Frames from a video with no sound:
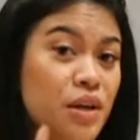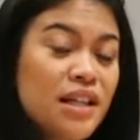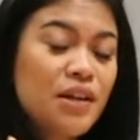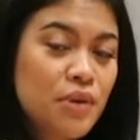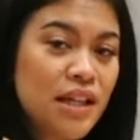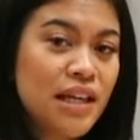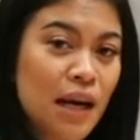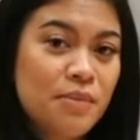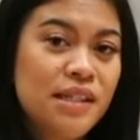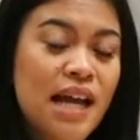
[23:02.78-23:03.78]
really, really
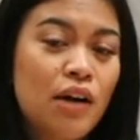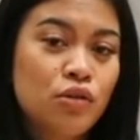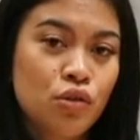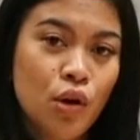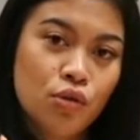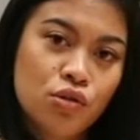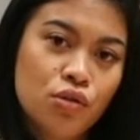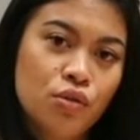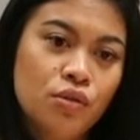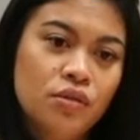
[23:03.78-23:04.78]
comes down to those
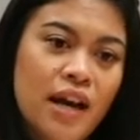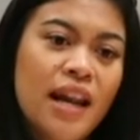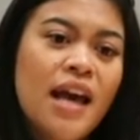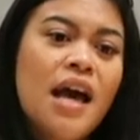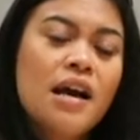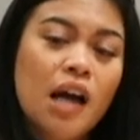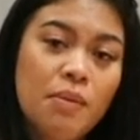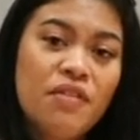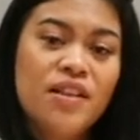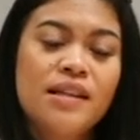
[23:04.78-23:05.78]
two, right? A
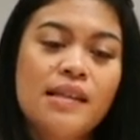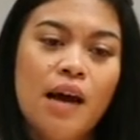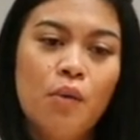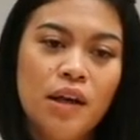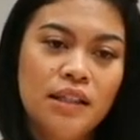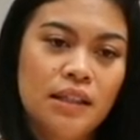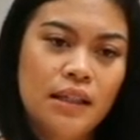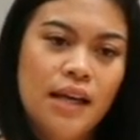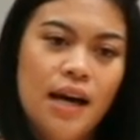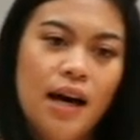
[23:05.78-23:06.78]
couple of things I want to
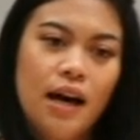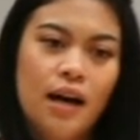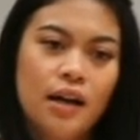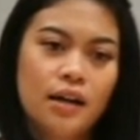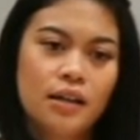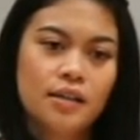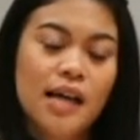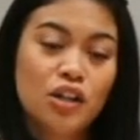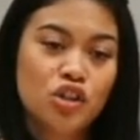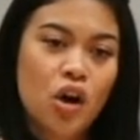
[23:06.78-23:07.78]

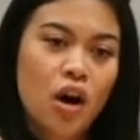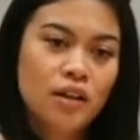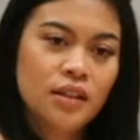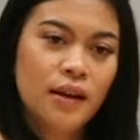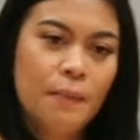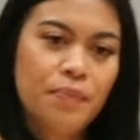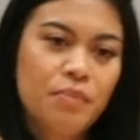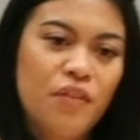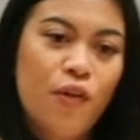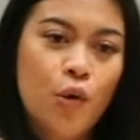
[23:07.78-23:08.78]
touch on
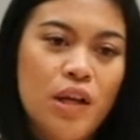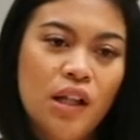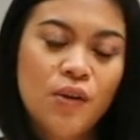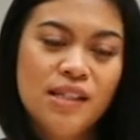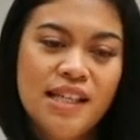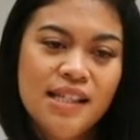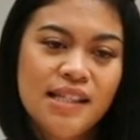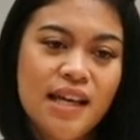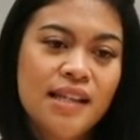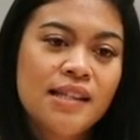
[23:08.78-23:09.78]
before we close
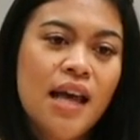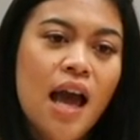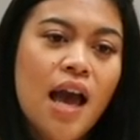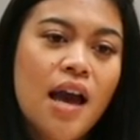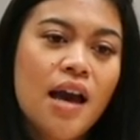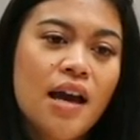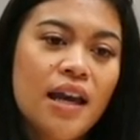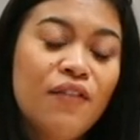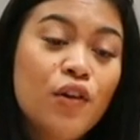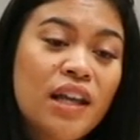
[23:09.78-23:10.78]
this is
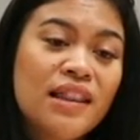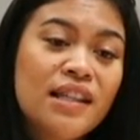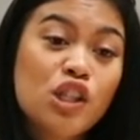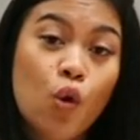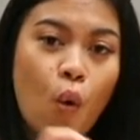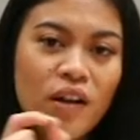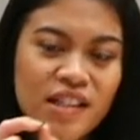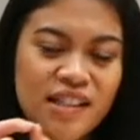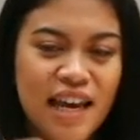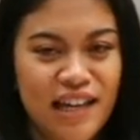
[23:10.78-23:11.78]
if you can list
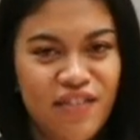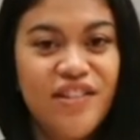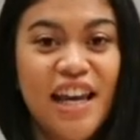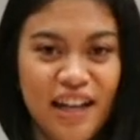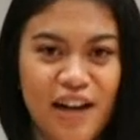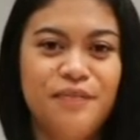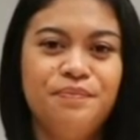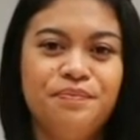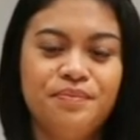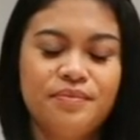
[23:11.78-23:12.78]
quantitative data,
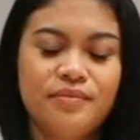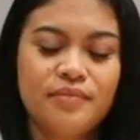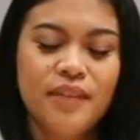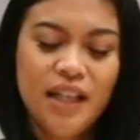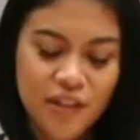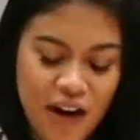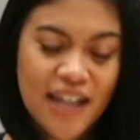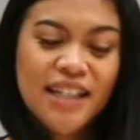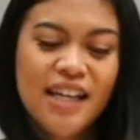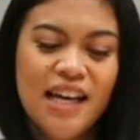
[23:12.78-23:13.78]
right?